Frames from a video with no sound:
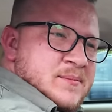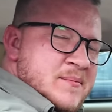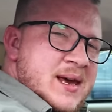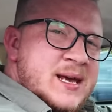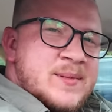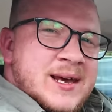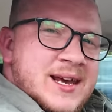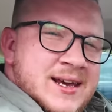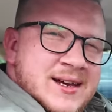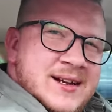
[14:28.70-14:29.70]

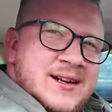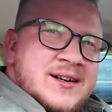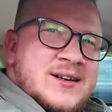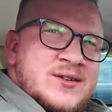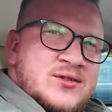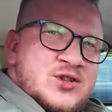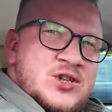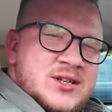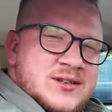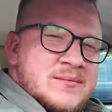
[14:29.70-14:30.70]
Maybe,
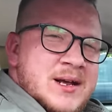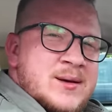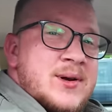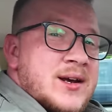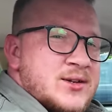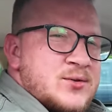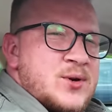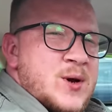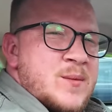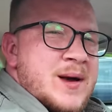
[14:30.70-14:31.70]
just maybe, I do
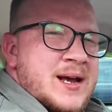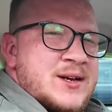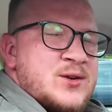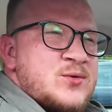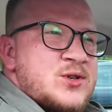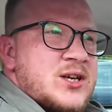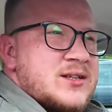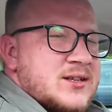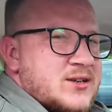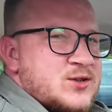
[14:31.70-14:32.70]
know a man who
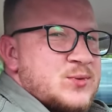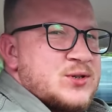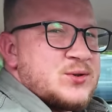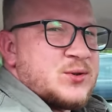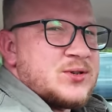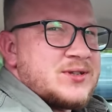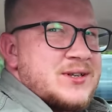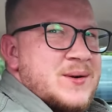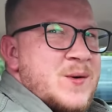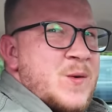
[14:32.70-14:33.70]
does custom exhaust.
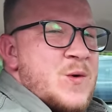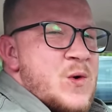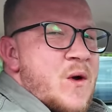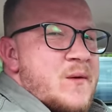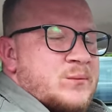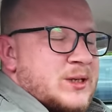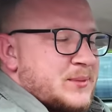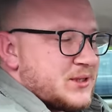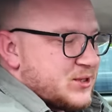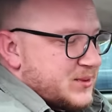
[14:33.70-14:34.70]

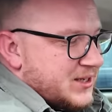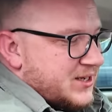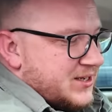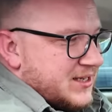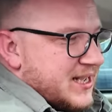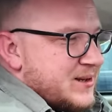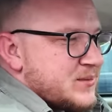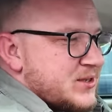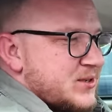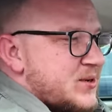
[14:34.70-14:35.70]
Maybe this will be a car to get him
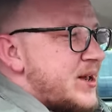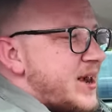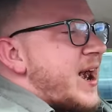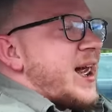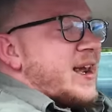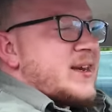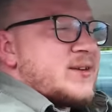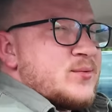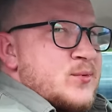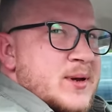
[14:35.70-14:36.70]
to do.
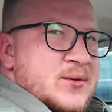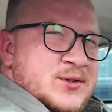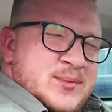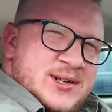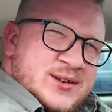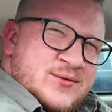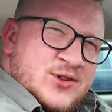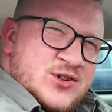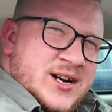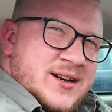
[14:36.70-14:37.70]
And we may also be looking for
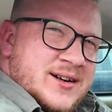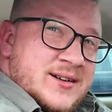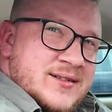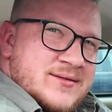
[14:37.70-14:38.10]
a track car.